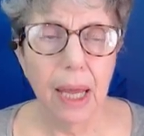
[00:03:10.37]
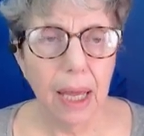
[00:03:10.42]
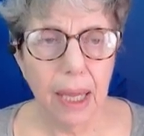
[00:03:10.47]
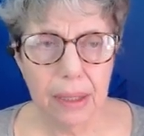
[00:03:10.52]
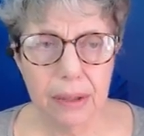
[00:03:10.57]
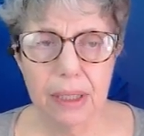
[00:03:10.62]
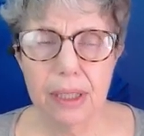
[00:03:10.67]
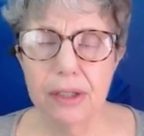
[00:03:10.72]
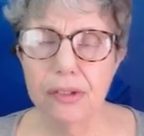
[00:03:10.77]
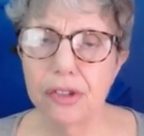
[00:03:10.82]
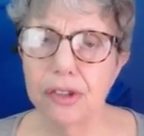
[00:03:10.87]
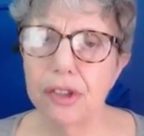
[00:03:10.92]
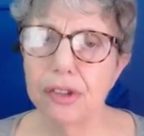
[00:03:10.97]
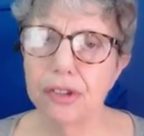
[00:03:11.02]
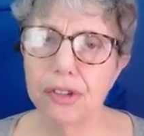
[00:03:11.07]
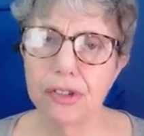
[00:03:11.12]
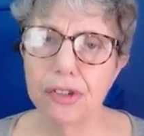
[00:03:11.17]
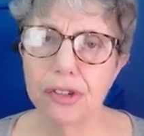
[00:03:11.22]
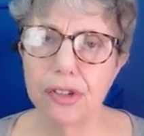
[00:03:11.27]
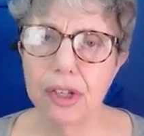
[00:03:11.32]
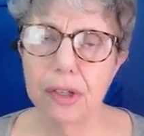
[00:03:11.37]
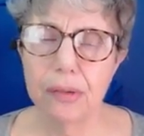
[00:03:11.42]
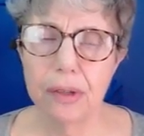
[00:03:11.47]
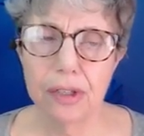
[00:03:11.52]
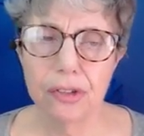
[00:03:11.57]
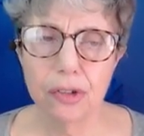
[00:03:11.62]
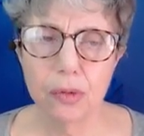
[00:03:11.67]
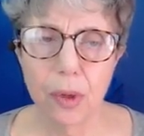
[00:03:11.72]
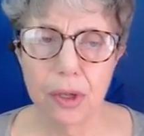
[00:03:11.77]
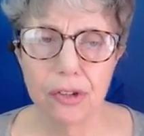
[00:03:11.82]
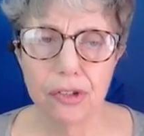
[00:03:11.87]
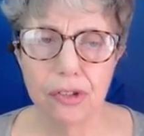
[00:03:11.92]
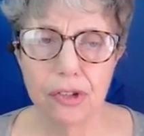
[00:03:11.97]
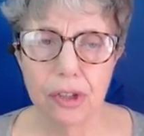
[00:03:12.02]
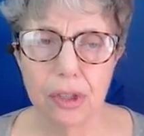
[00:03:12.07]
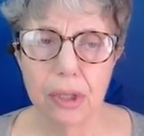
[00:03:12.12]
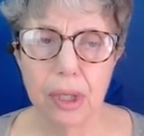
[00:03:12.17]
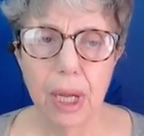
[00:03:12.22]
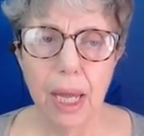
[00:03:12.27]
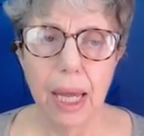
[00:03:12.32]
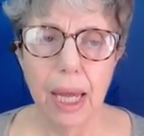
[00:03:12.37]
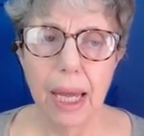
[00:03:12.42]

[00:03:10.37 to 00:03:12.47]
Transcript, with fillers: Uh, it's, it's a serious question.